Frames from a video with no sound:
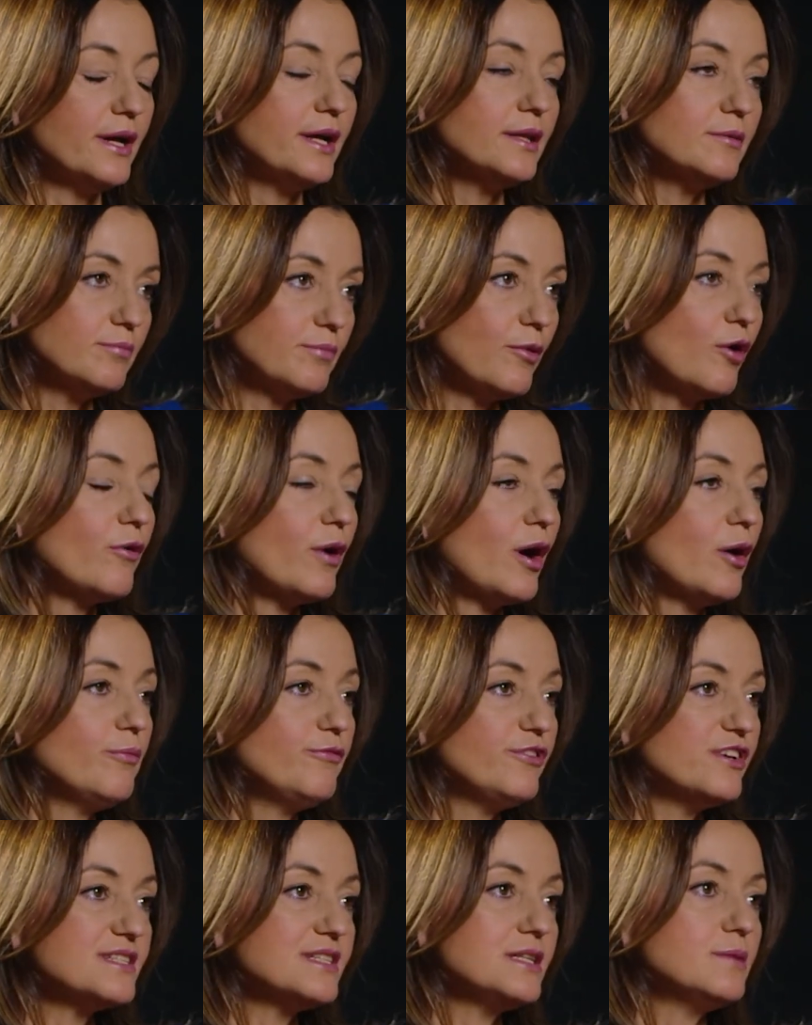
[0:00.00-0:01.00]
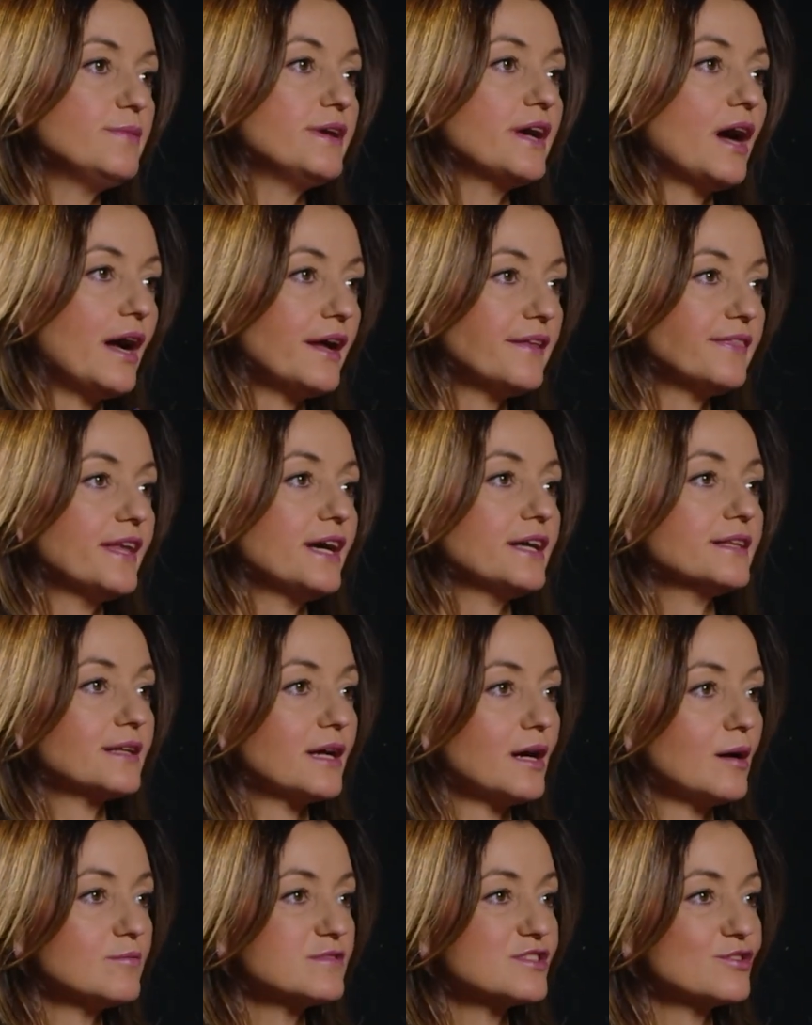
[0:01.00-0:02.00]
And obviously behind that
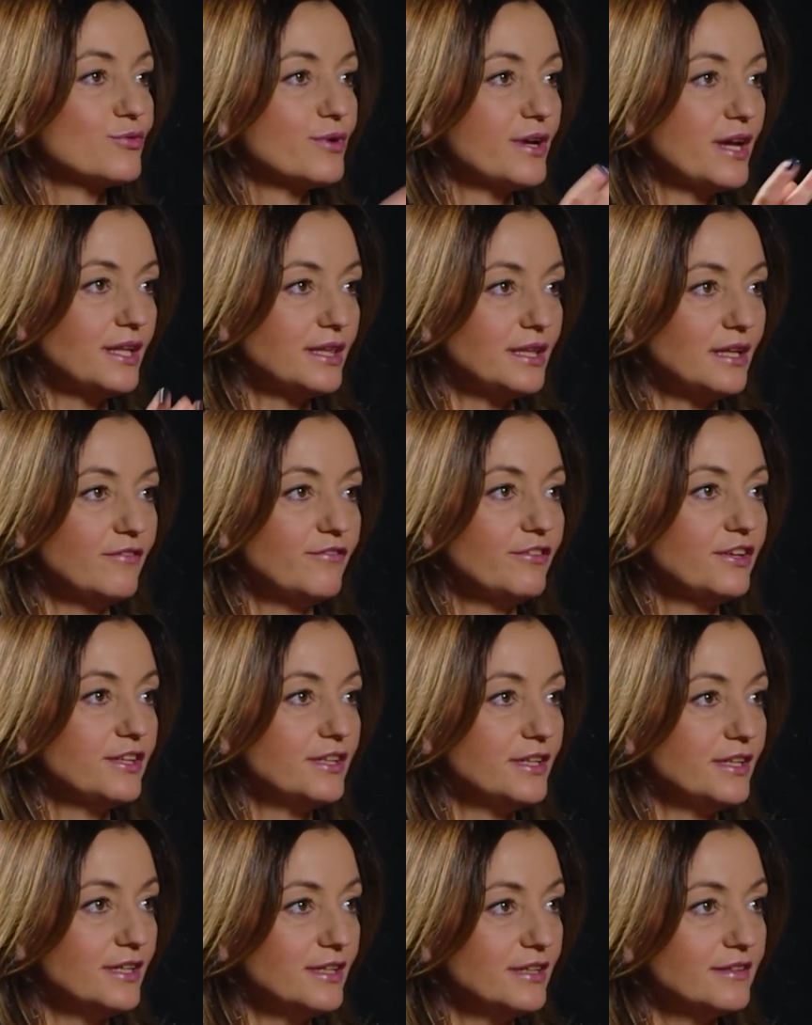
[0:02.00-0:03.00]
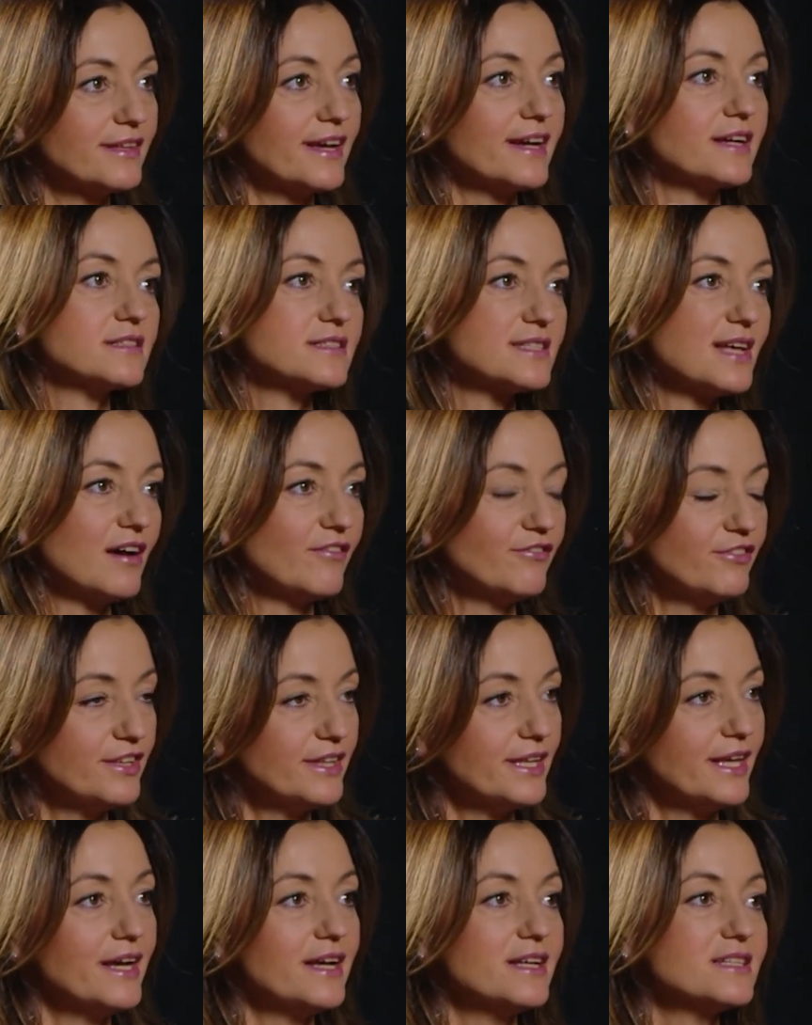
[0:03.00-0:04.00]
comes creativity, tech
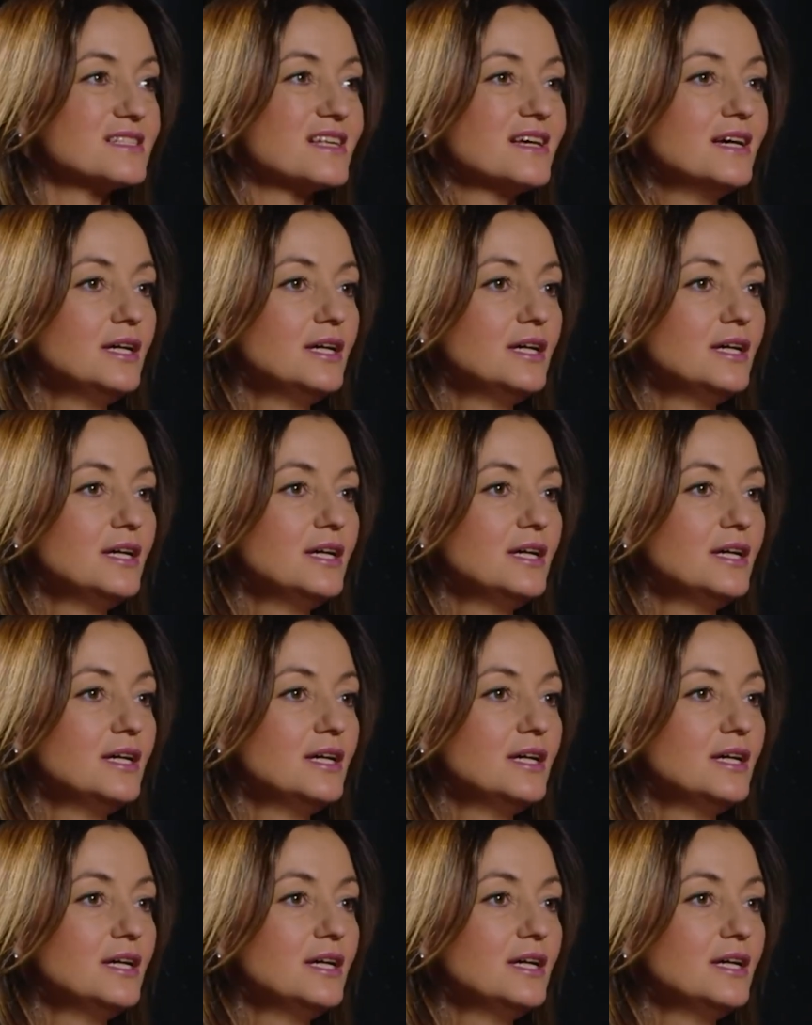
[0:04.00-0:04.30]
savviness,